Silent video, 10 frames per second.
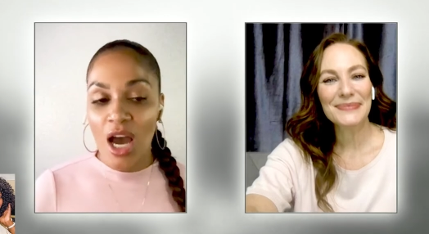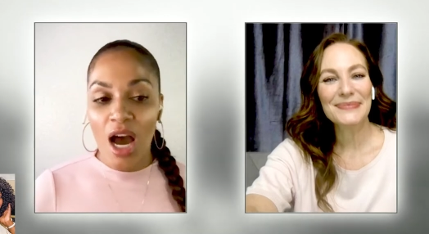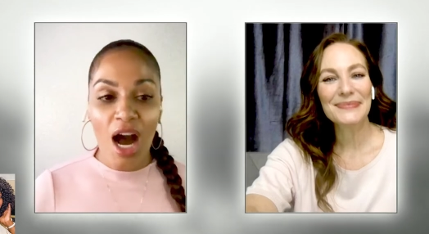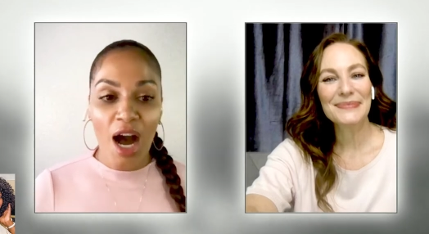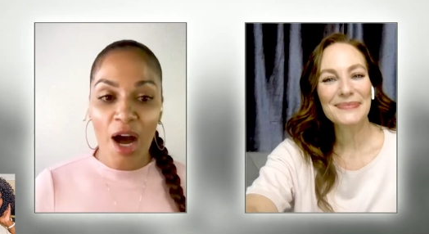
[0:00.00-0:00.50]

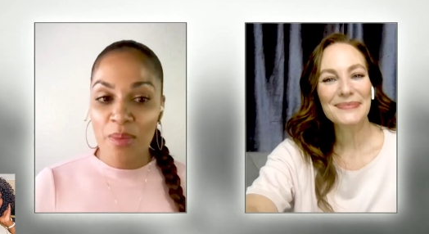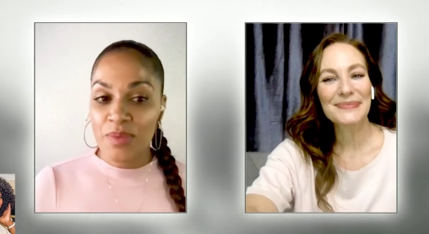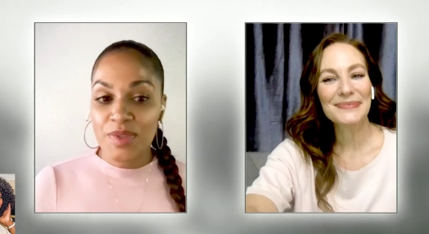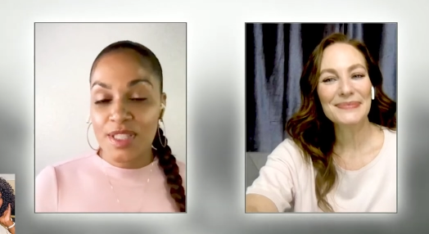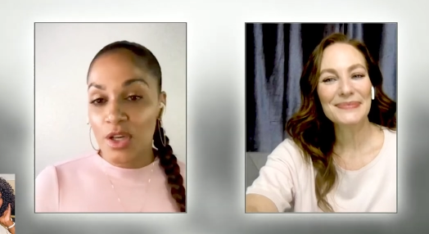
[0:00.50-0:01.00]
Speaker 1: Um
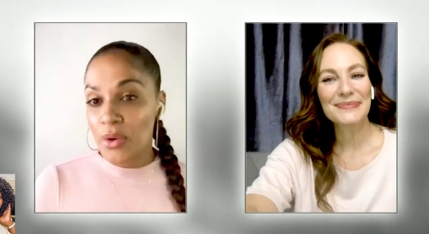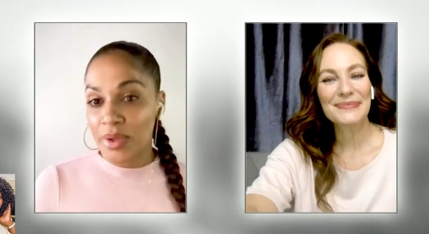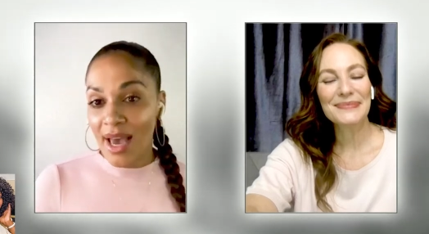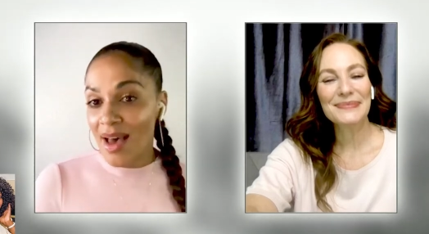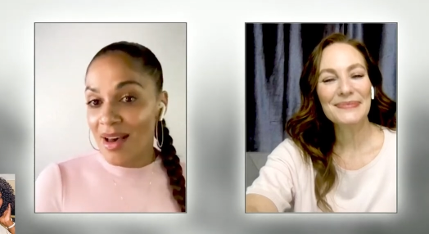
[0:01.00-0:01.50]
so
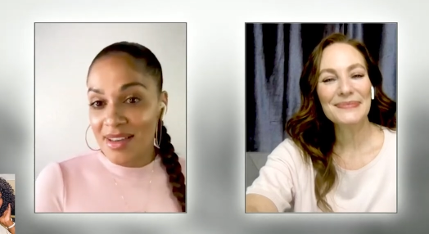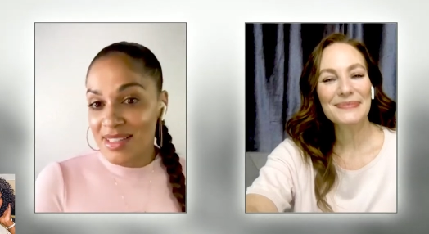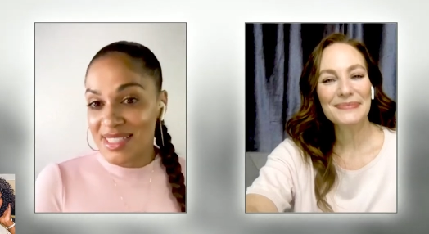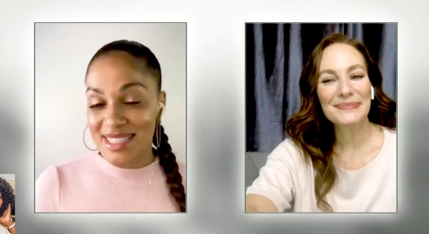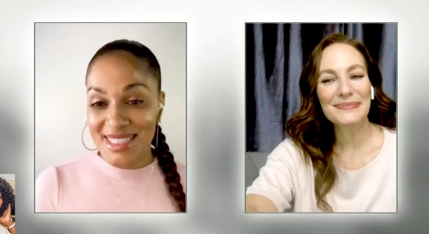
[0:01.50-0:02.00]
yeah,
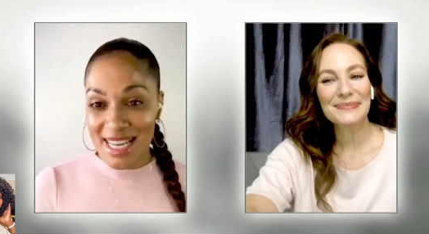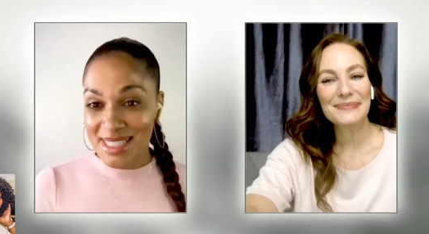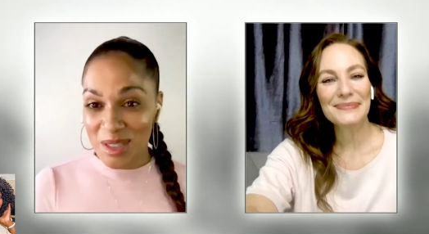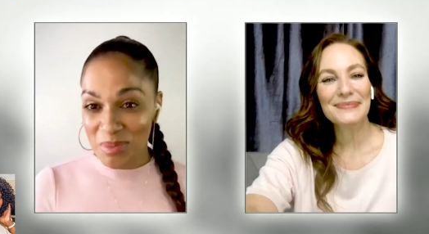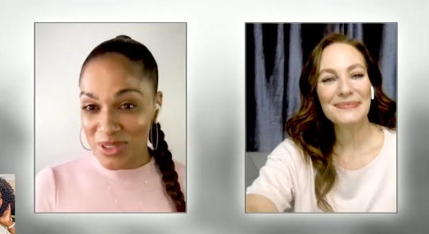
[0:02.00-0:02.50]
it's it's as
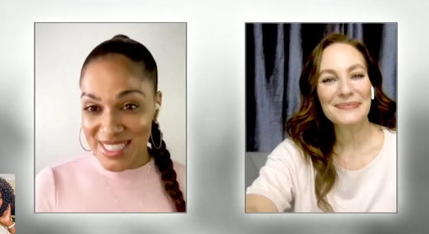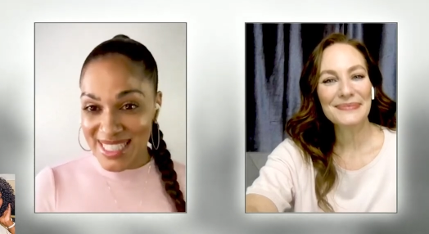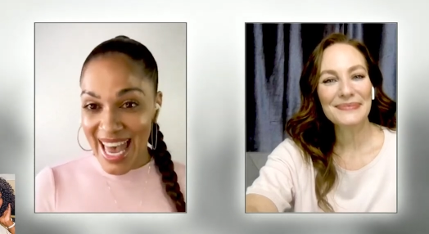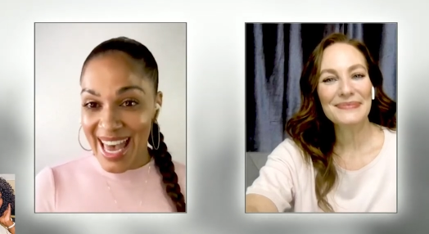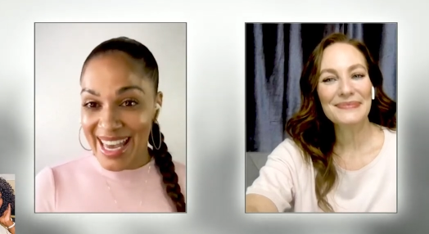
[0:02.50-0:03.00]
simple as
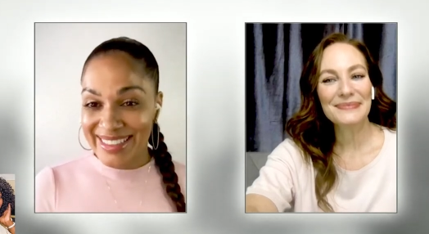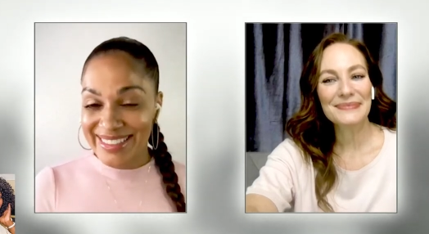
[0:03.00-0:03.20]
that.